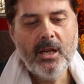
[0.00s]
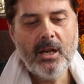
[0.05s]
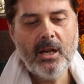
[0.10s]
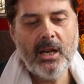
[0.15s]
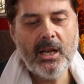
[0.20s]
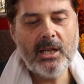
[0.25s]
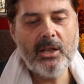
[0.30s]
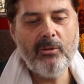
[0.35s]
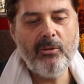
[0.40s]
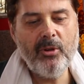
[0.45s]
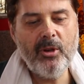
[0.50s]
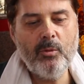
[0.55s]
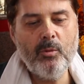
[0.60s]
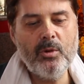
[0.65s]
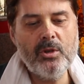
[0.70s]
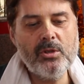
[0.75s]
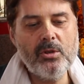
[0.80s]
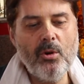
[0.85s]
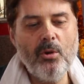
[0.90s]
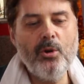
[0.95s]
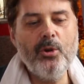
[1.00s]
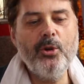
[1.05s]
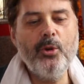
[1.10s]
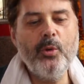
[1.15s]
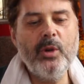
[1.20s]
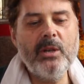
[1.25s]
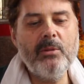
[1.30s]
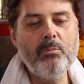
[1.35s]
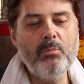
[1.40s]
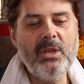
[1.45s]
like if he was
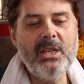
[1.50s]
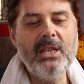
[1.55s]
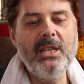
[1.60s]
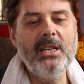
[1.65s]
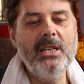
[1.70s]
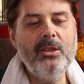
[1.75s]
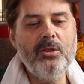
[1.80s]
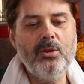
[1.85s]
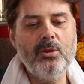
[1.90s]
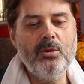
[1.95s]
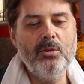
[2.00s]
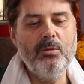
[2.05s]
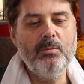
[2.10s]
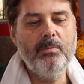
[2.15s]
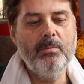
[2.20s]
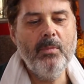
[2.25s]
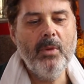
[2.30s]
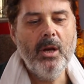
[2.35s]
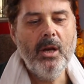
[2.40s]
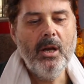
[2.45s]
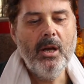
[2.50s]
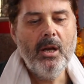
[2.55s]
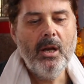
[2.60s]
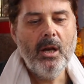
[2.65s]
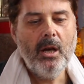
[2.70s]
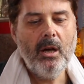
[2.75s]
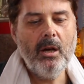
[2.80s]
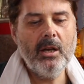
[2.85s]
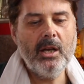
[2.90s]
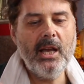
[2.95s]
ordering me to
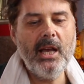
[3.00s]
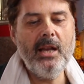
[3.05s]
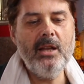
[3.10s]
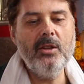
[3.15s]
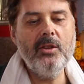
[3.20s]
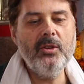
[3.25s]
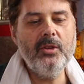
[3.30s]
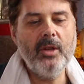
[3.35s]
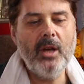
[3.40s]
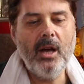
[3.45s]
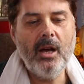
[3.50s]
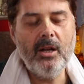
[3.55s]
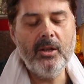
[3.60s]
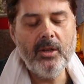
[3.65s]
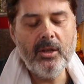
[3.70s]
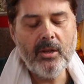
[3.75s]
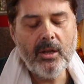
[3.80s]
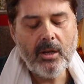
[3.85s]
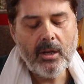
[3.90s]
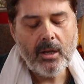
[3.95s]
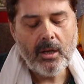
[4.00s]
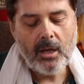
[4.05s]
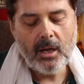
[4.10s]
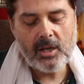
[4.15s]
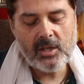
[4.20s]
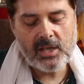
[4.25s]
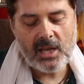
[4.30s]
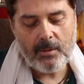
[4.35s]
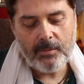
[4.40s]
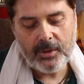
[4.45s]
again
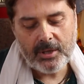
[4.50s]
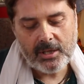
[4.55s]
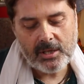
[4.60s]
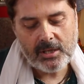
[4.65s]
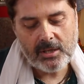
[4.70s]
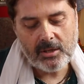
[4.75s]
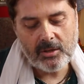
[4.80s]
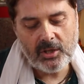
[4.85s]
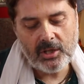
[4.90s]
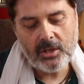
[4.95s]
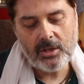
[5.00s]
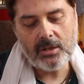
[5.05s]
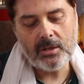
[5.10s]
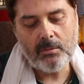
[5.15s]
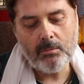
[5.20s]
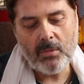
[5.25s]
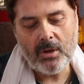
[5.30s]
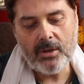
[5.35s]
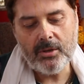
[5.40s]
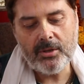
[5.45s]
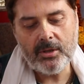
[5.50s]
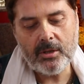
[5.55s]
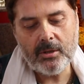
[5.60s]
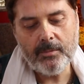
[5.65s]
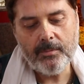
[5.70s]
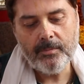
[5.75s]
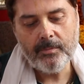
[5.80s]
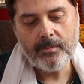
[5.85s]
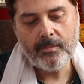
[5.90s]
accept this Diksha mantra.